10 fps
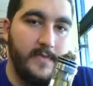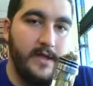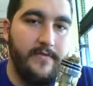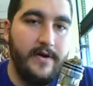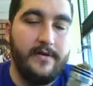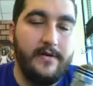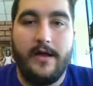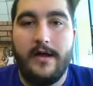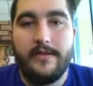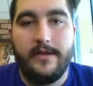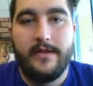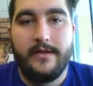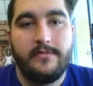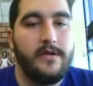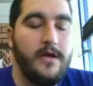I've heard a lot that,
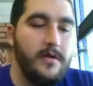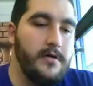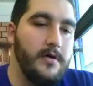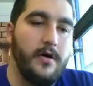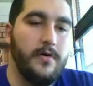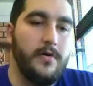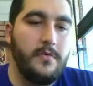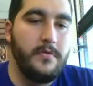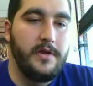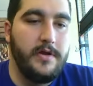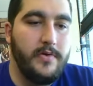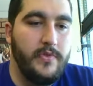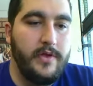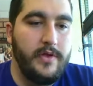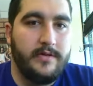oh, you know,
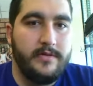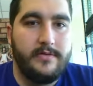the